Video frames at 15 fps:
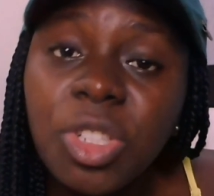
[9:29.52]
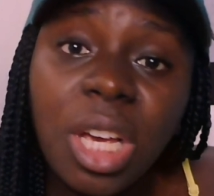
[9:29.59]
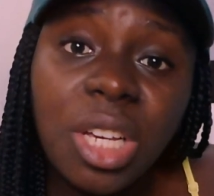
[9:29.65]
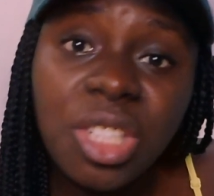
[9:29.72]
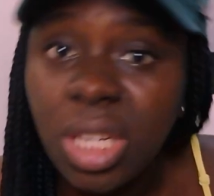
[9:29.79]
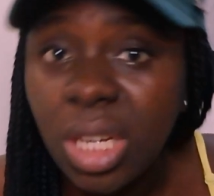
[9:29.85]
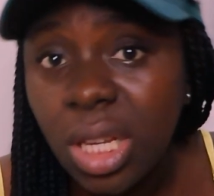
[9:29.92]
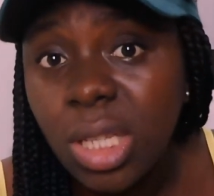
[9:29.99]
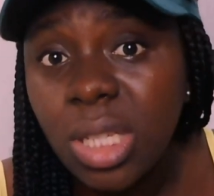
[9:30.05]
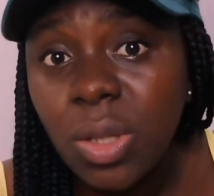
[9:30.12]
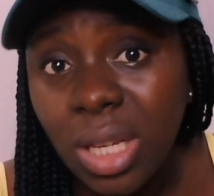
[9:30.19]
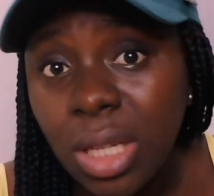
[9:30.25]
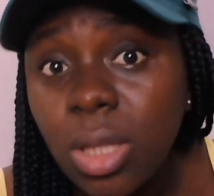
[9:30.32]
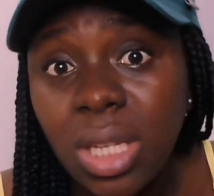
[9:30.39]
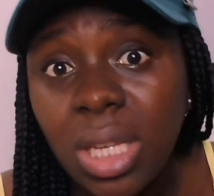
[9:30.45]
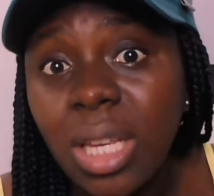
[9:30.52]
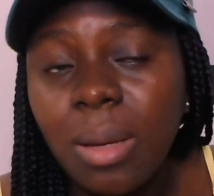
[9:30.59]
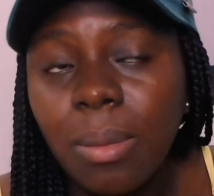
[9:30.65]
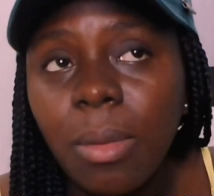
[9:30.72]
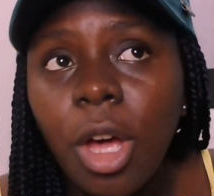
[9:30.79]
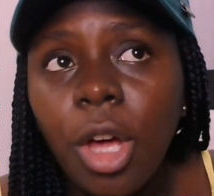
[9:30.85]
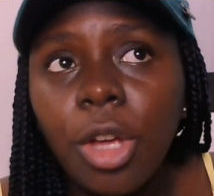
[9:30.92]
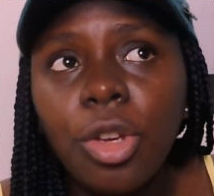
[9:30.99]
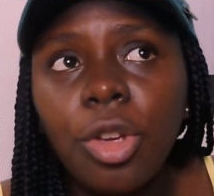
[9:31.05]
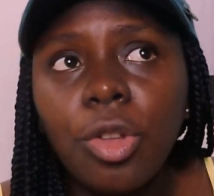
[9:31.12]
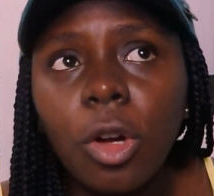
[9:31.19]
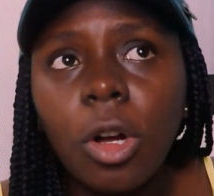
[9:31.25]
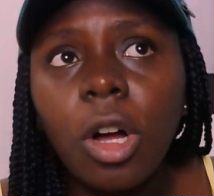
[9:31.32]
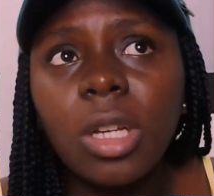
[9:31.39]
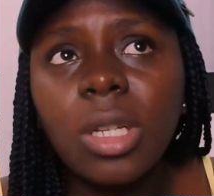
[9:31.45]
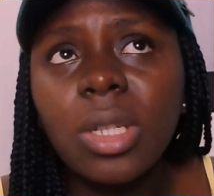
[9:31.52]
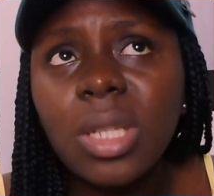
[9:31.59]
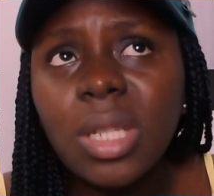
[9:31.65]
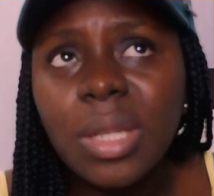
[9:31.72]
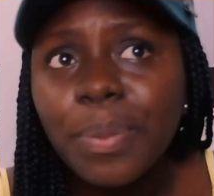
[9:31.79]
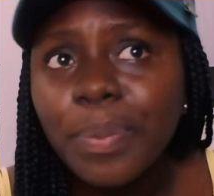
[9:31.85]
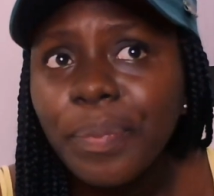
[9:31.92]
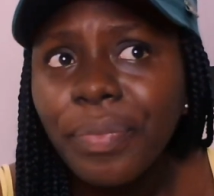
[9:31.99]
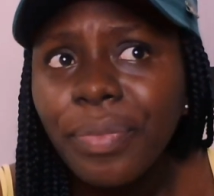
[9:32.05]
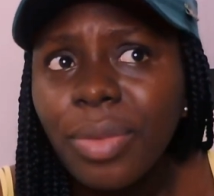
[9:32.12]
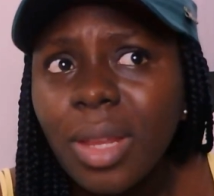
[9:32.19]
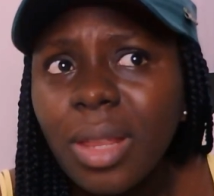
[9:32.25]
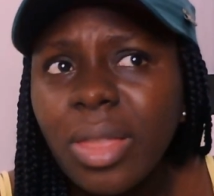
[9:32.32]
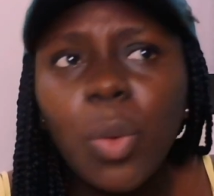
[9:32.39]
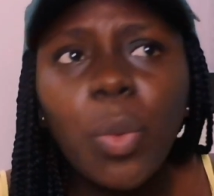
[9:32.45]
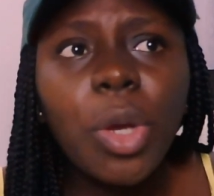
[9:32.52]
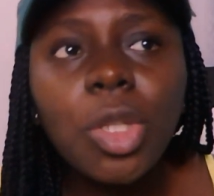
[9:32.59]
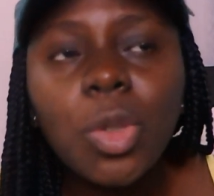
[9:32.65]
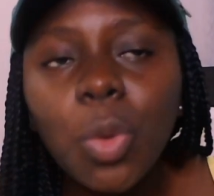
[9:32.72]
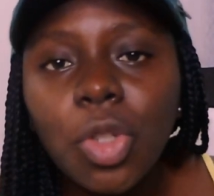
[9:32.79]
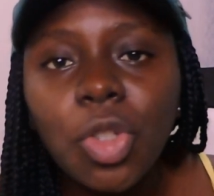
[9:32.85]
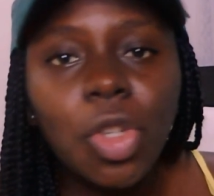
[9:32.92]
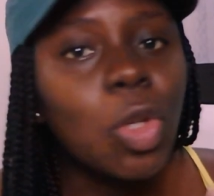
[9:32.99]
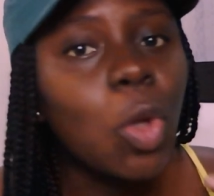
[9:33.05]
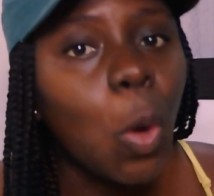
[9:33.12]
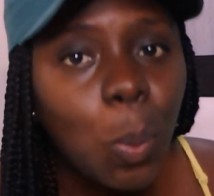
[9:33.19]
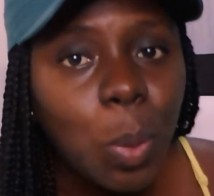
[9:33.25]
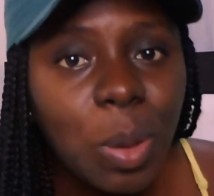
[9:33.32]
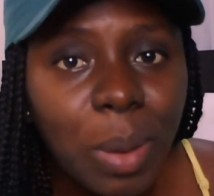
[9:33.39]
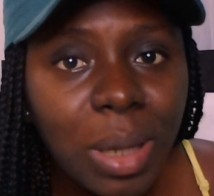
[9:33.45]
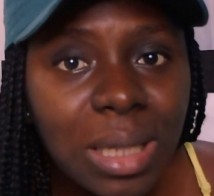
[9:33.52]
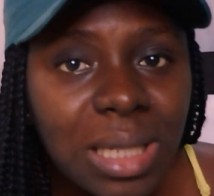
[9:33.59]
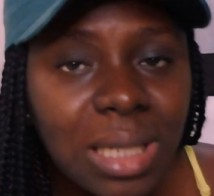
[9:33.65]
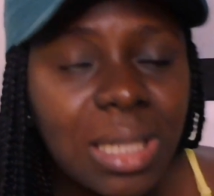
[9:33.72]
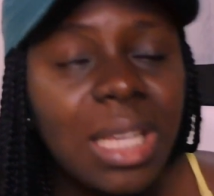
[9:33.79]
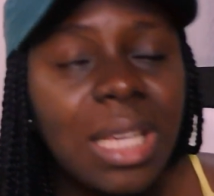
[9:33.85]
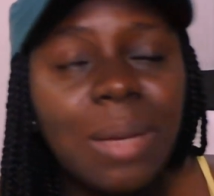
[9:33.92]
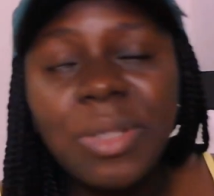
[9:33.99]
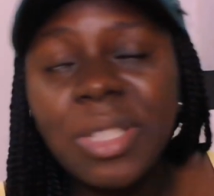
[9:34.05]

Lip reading: as she is into him, you know, because the way she was just complimenting him.